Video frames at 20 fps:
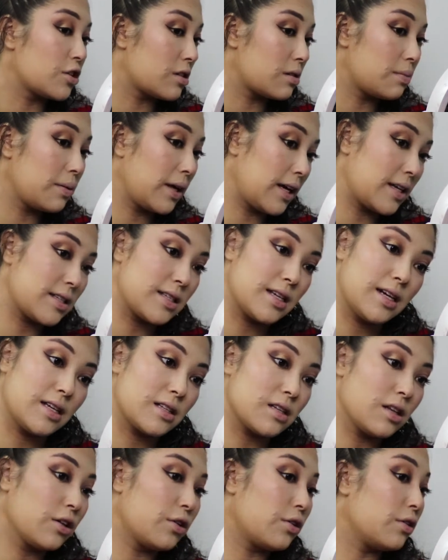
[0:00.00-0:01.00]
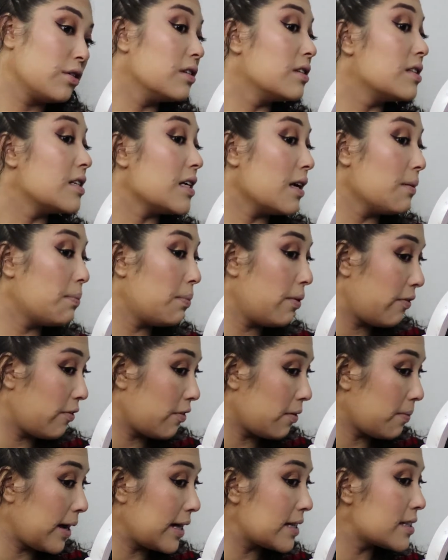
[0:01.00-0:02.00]
just because it is a little deep
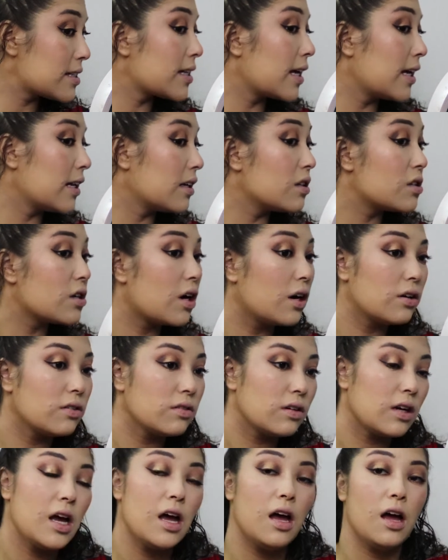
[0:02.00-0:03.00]
for my skin tone,